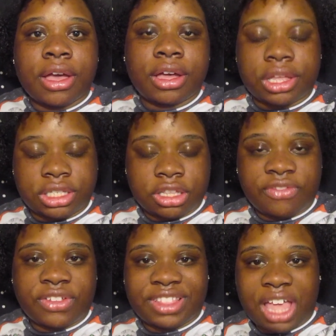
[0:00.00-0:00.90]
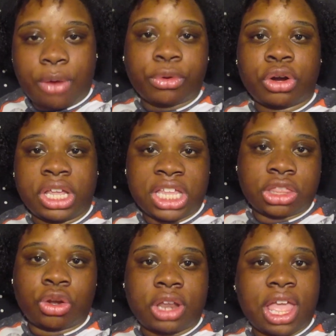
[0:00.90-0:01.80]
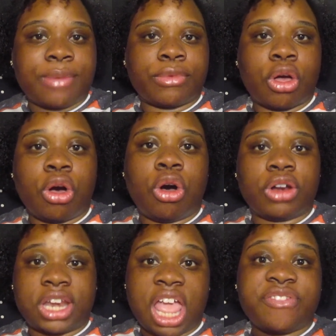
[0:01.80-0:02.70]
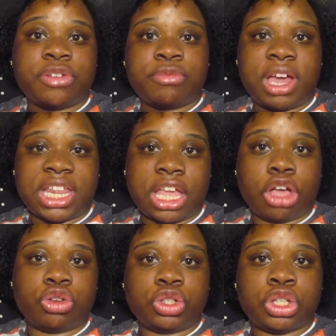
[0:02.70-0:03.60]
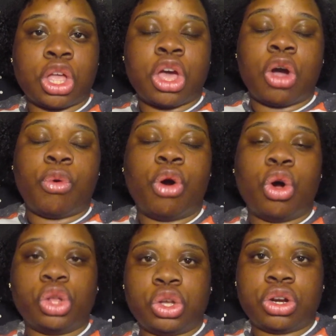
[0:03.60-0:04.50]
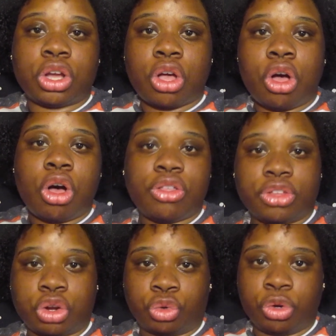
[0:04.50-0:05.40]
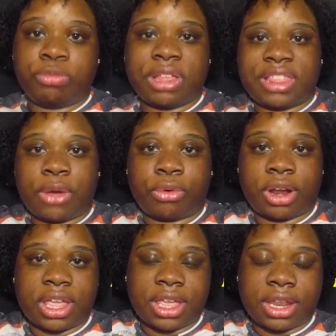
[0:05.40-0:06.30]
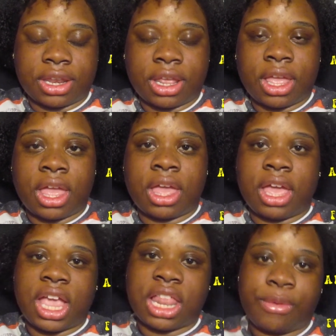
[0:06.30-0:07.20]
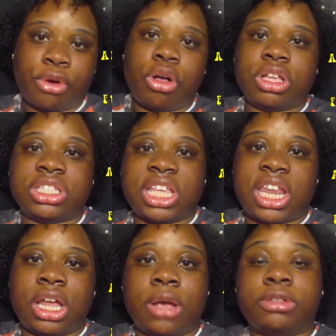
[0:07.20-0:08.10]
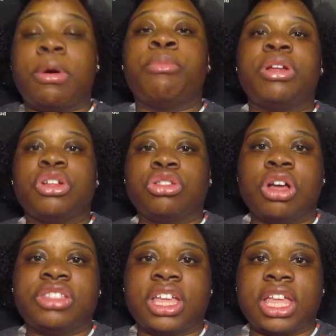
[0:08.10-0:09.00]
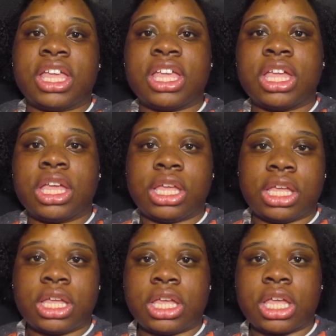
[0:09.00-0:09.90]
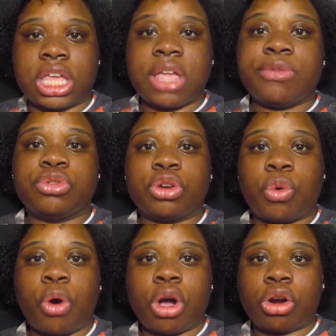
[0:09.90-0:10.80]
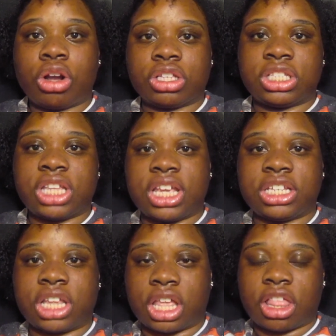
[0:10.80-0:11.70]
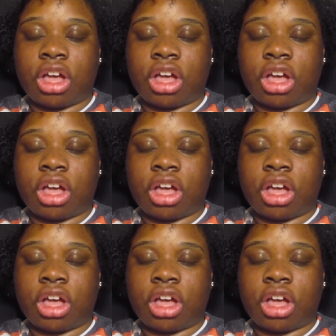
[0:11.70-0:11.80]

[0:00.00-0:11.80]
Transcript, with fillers: uh, and stuff like that, were going to get their name called, and everybody else were only going to call the group that they were in, and they were all stand up. So my brother thought that he was going to walk across the stage like